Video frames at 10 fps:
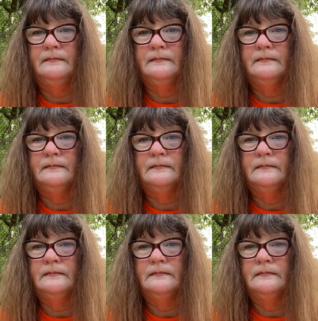
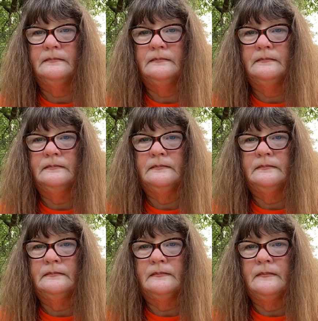Nothing is said.